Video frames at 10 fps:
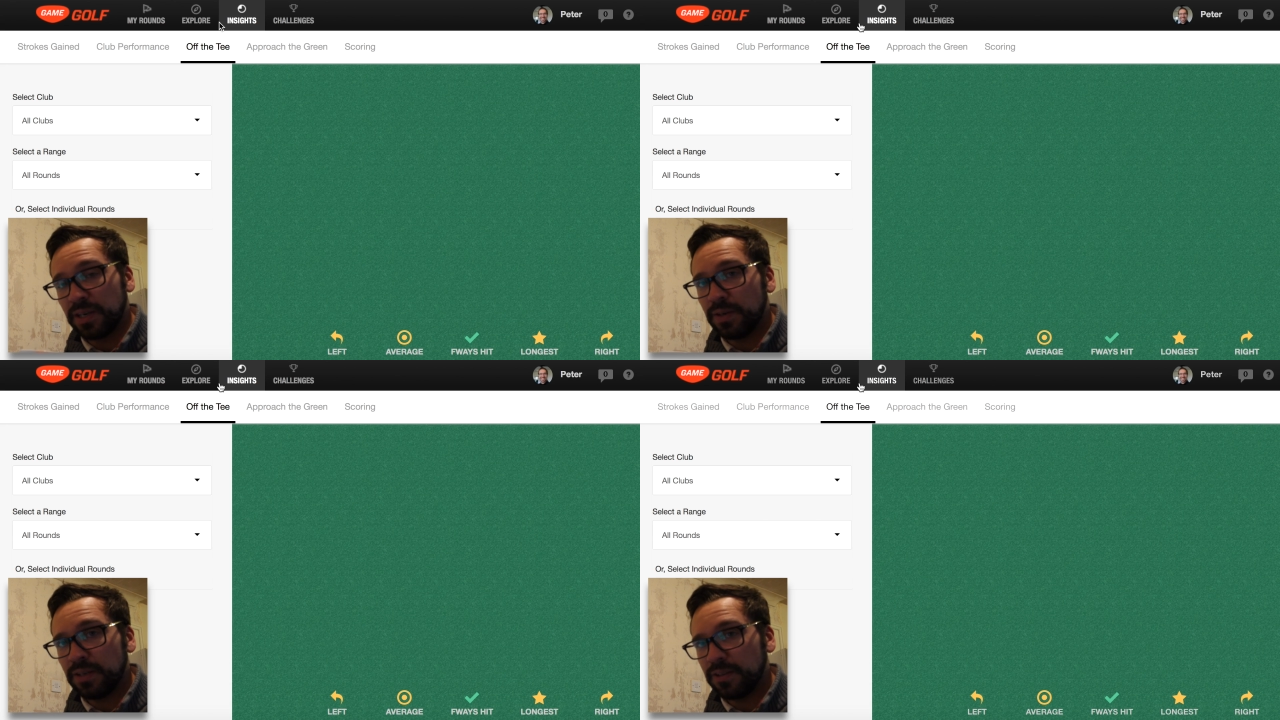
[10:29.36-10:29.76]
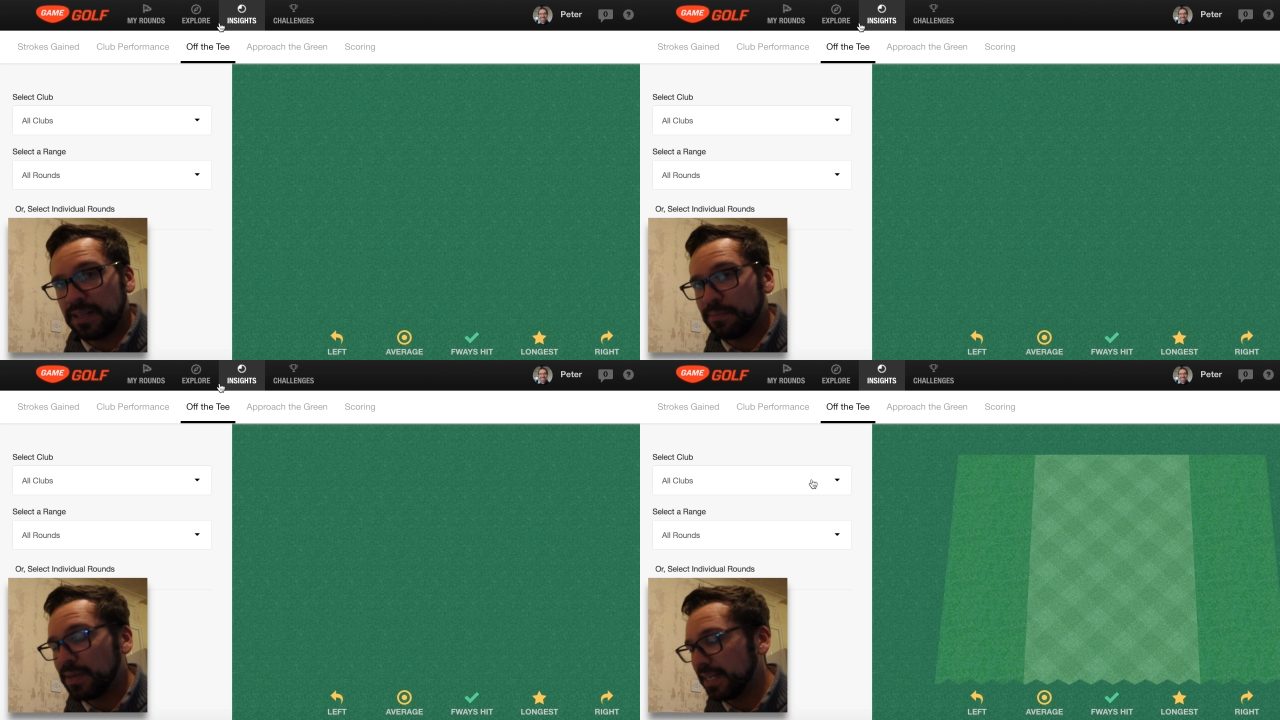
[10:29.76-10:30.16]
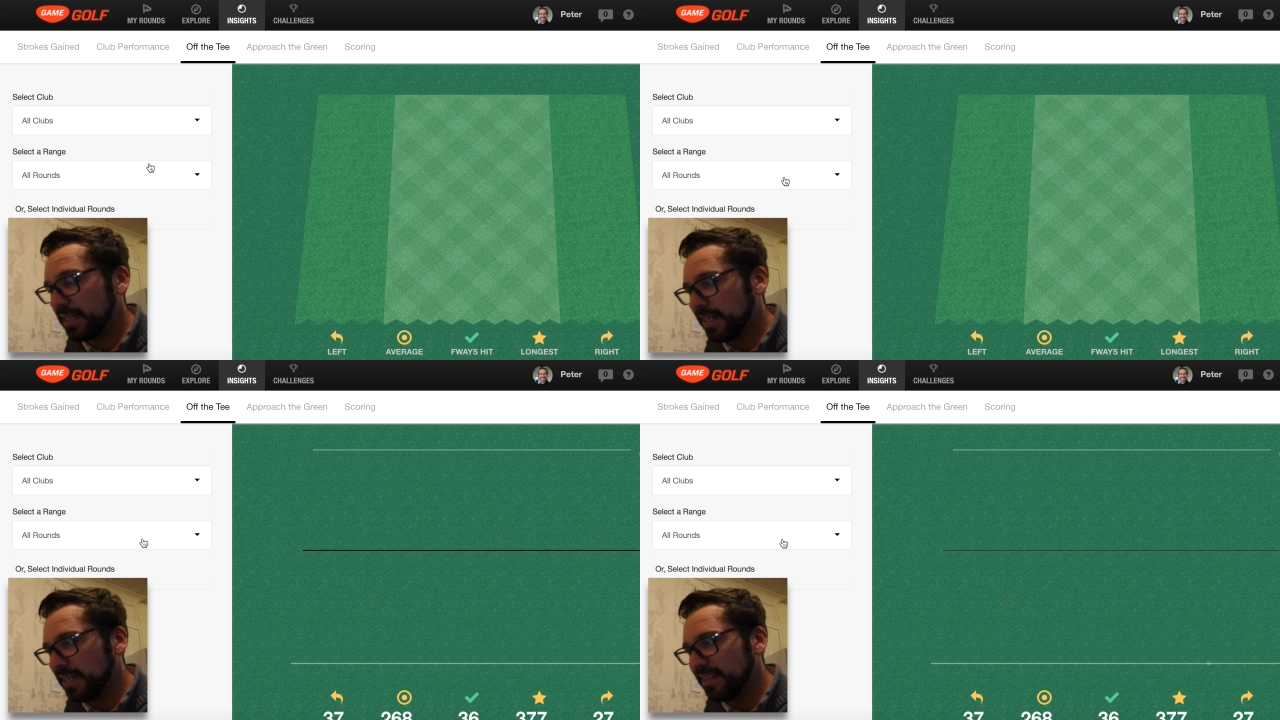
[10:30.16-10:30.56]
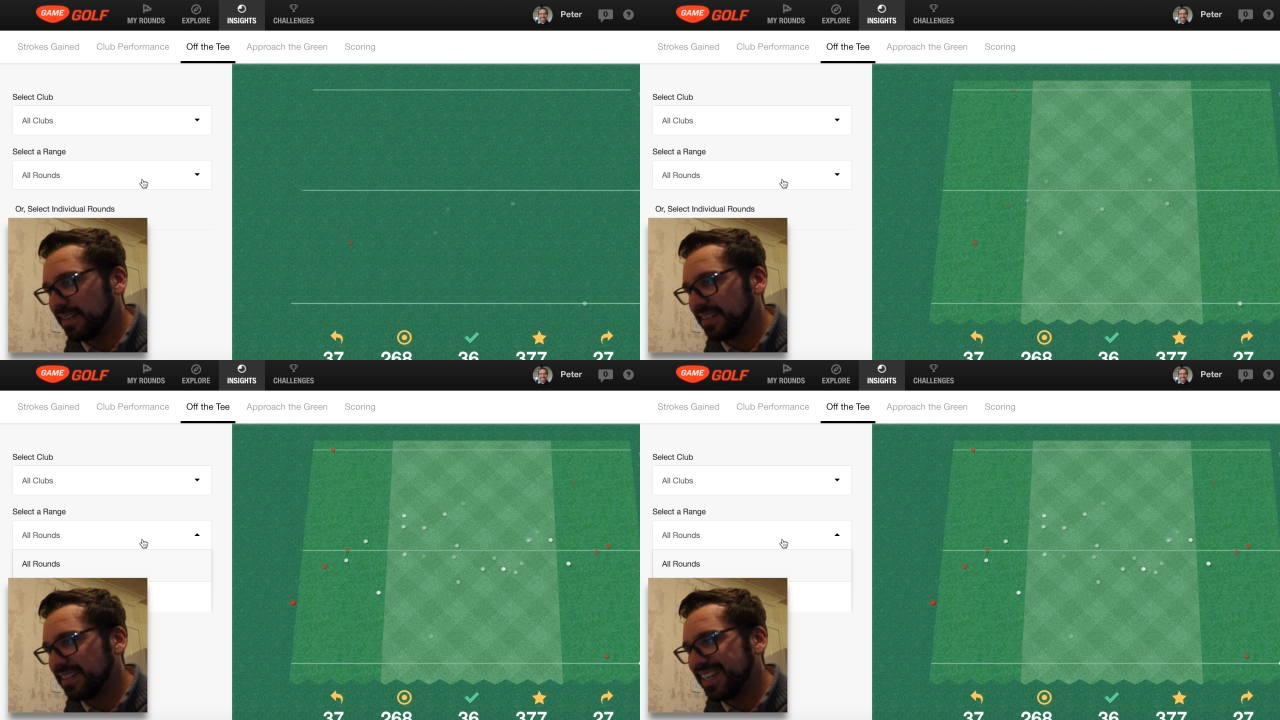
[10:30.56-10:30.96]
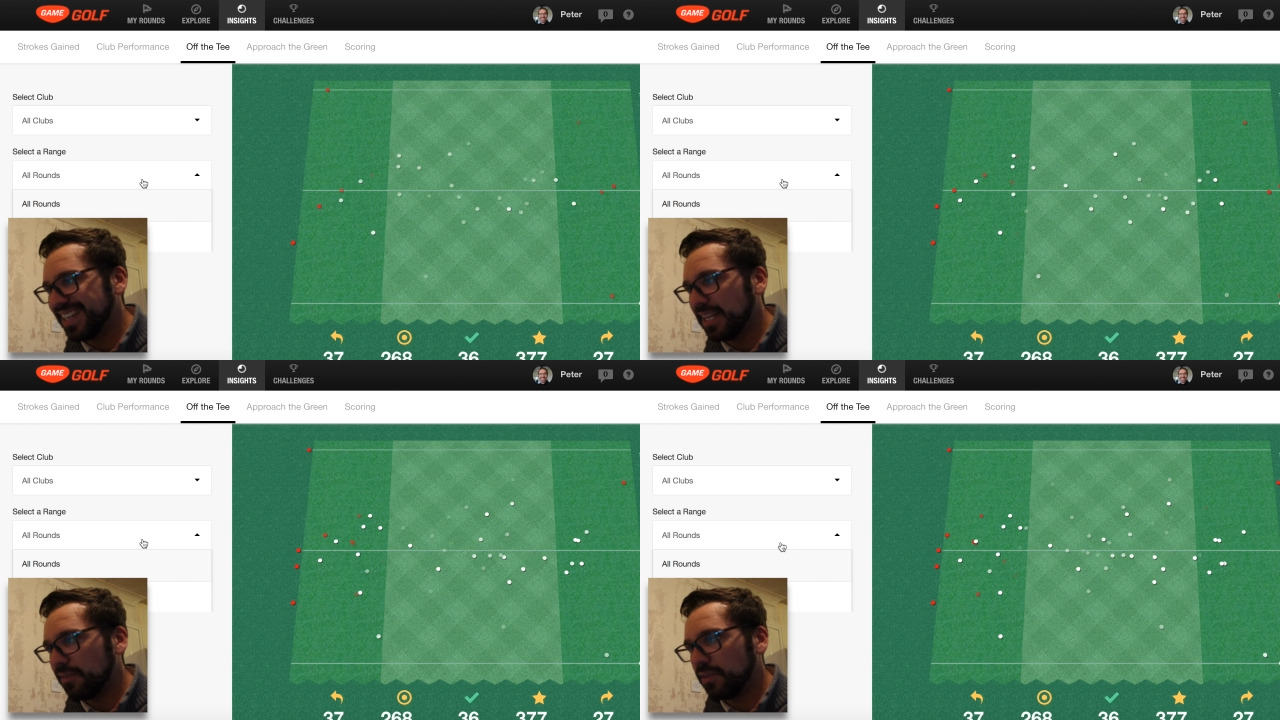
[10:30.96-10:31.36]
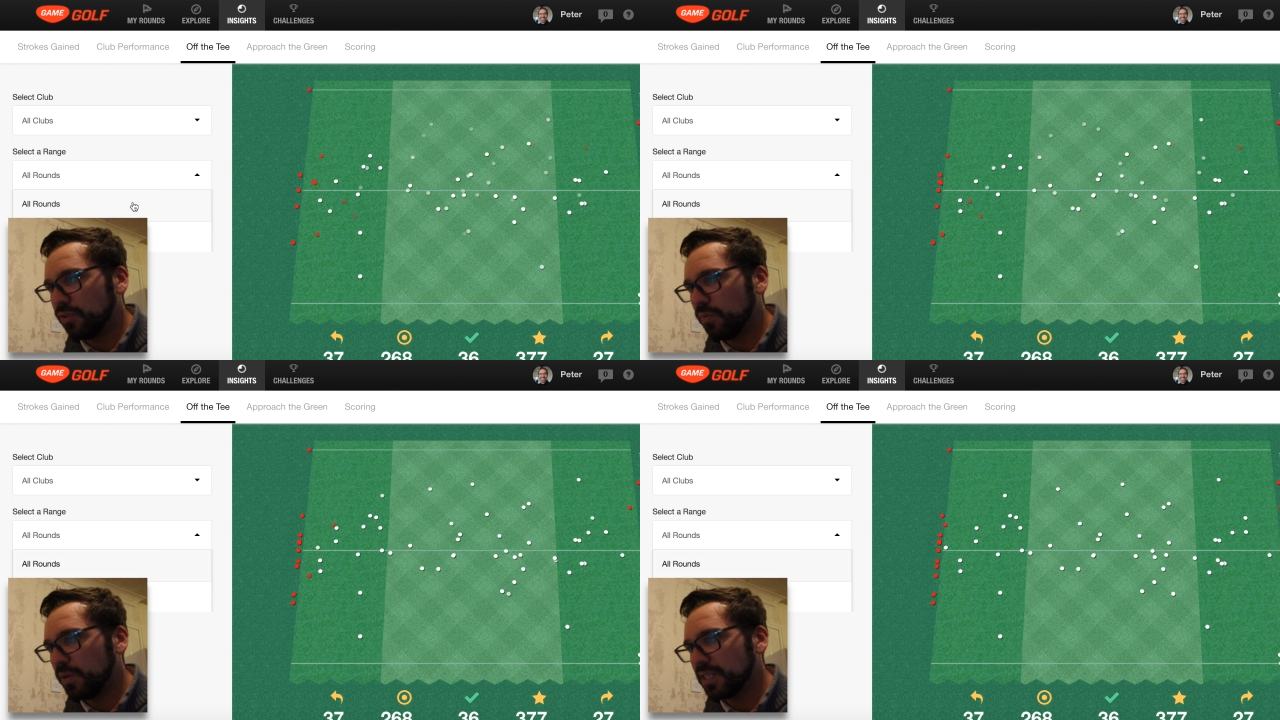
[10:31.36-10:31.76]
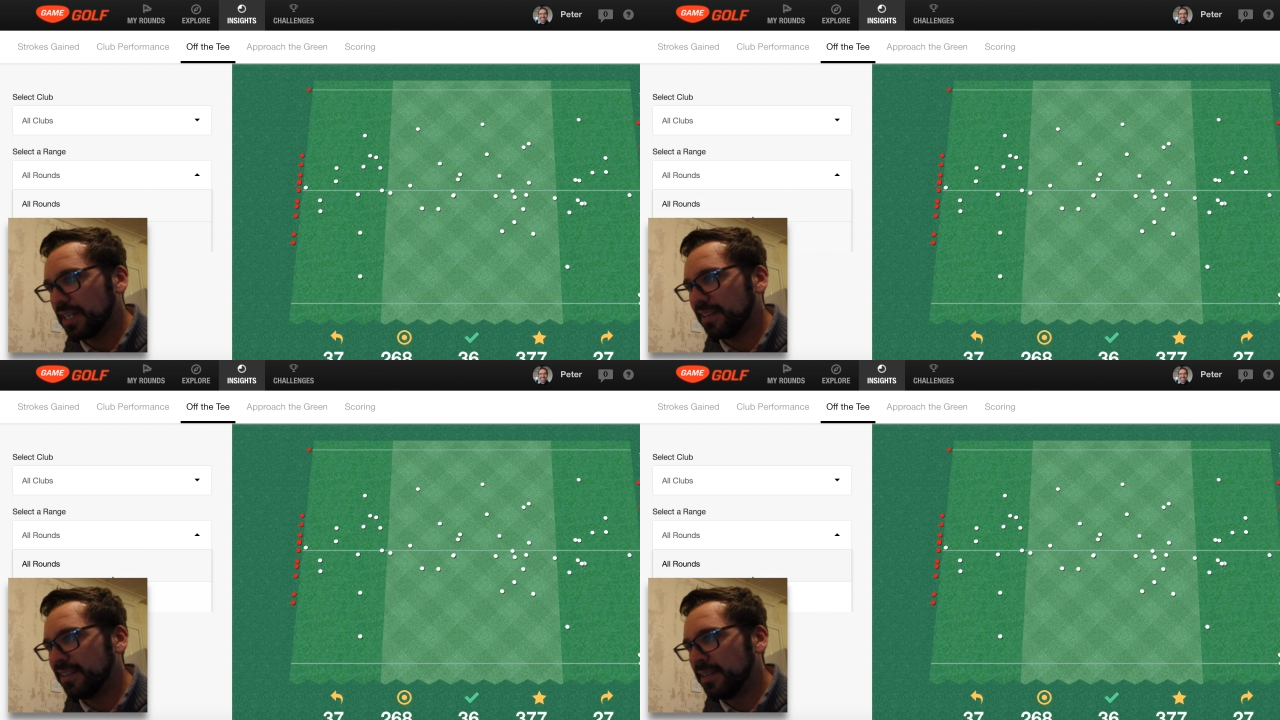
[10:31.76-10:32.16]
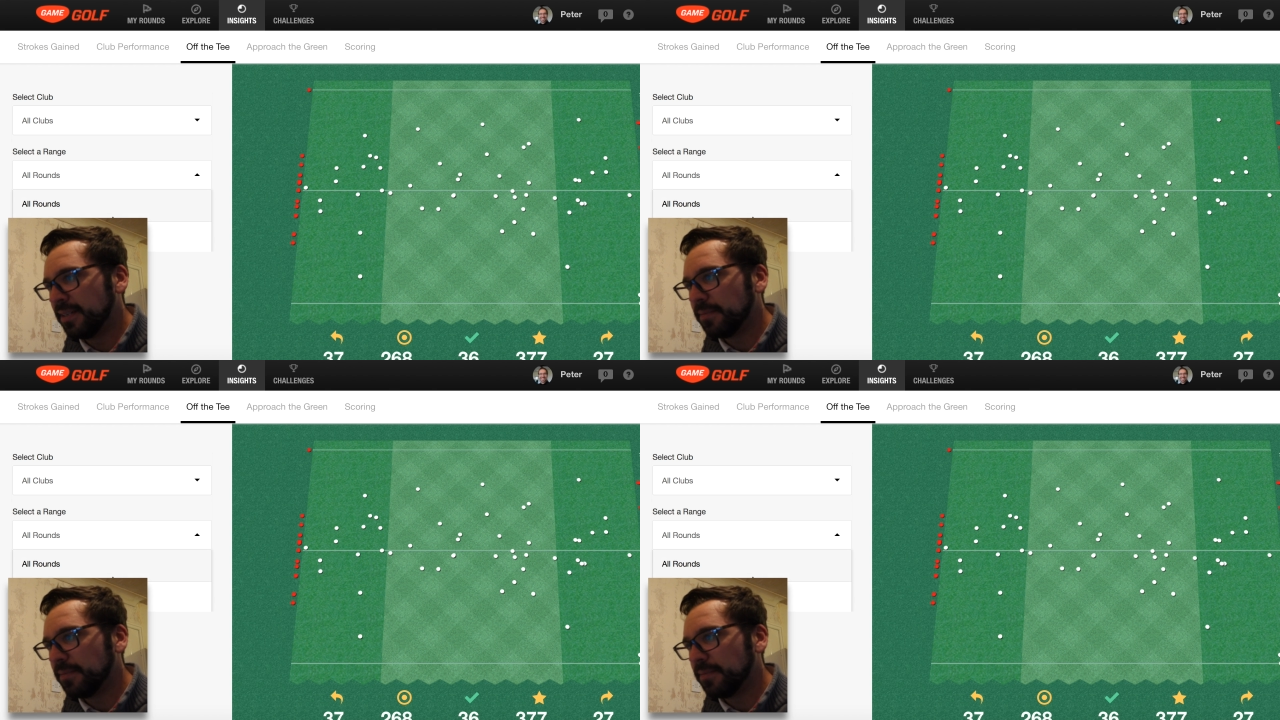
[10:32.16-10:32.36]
going on that back nine, and I think that 11th almost kind of